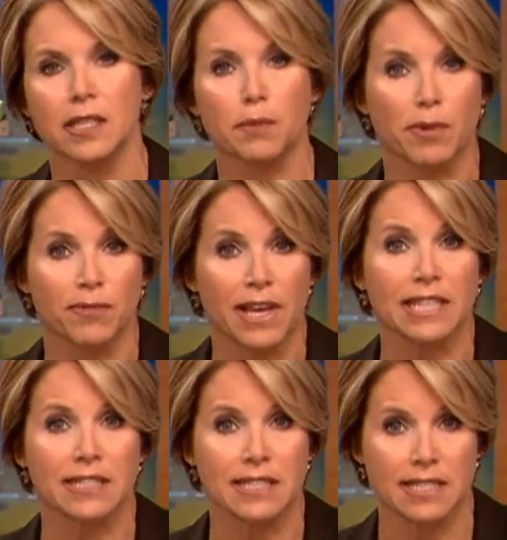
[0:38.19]
to
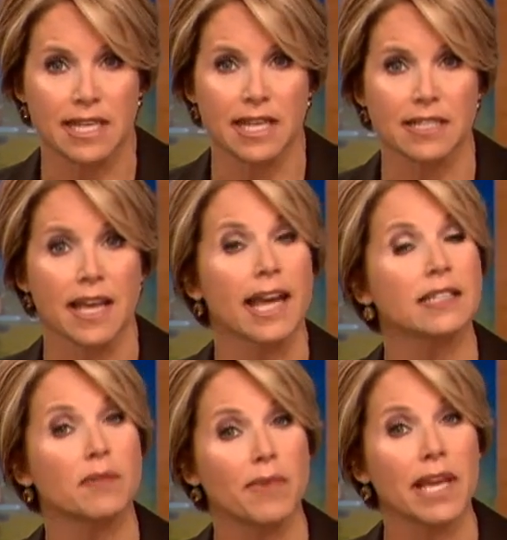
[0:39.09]
prevent disease and
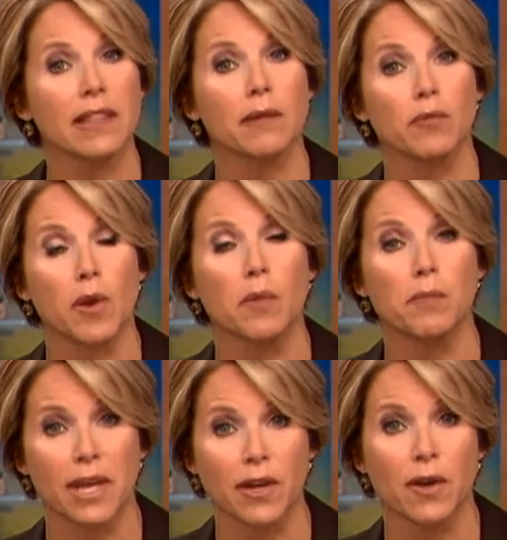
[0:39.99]
to make them grow
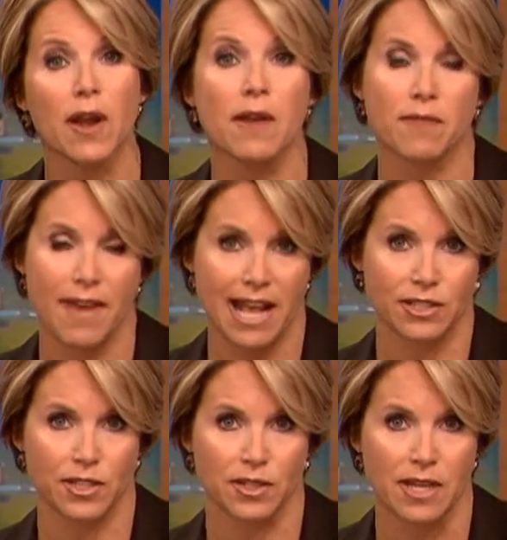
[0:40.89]
bigger
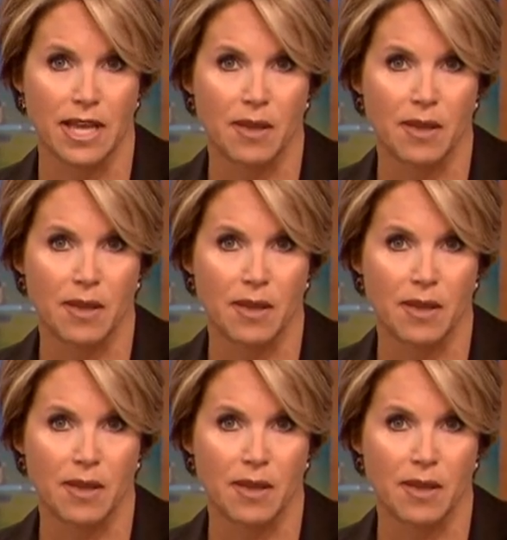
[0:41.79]
faster.